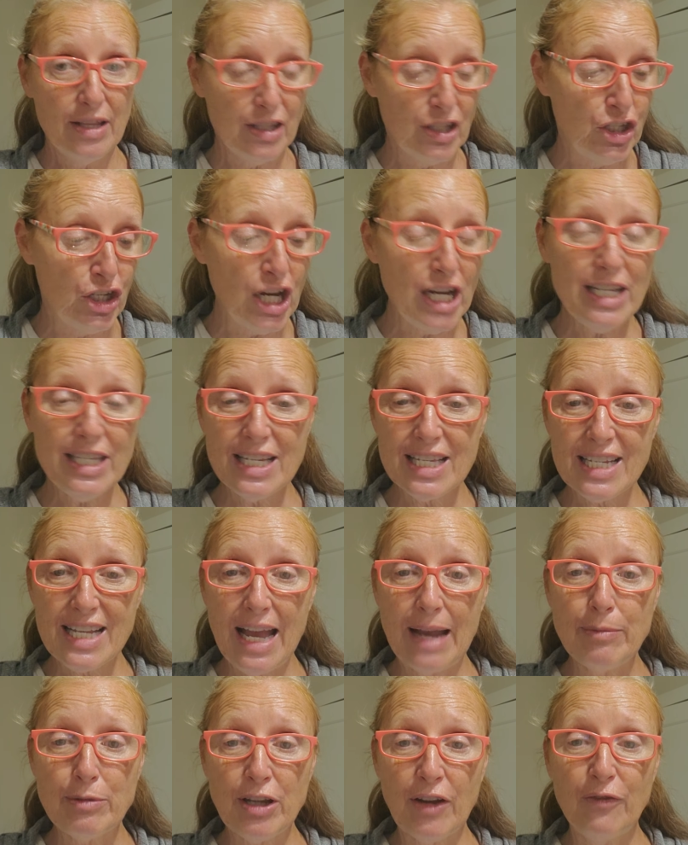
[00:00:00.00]
Jesus
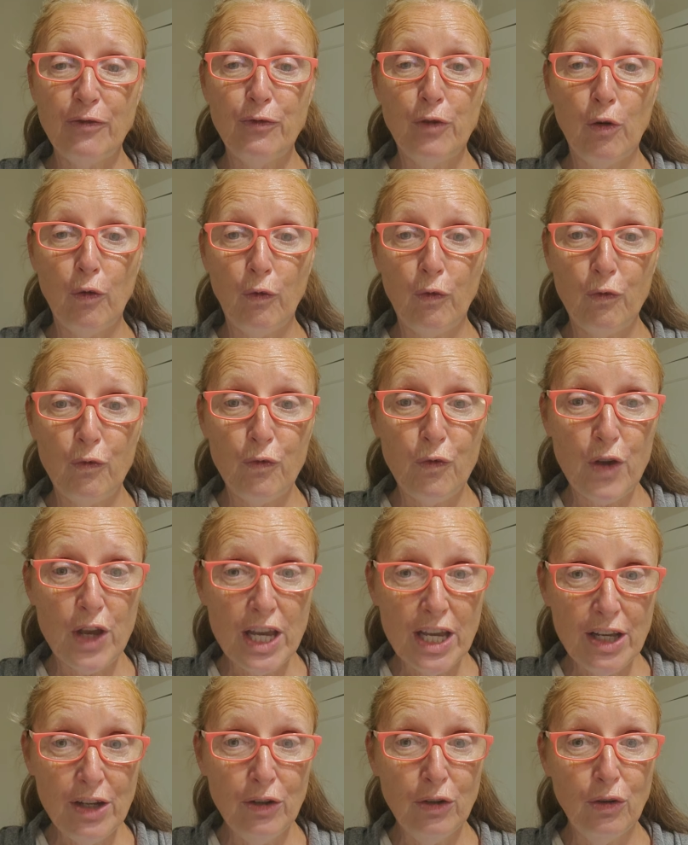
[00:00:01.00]
came to
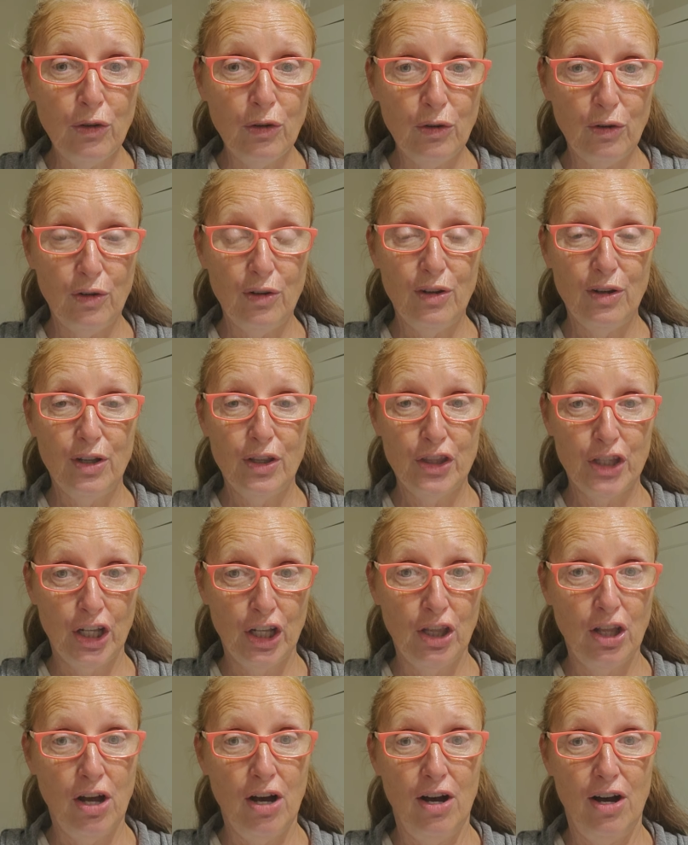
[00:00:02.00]
fulfill the
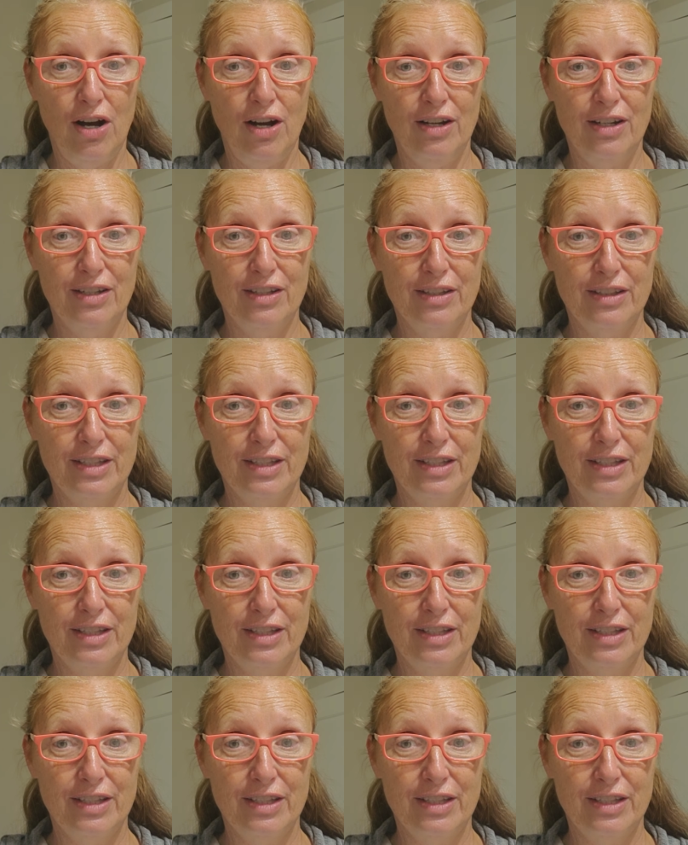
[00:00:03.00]
law.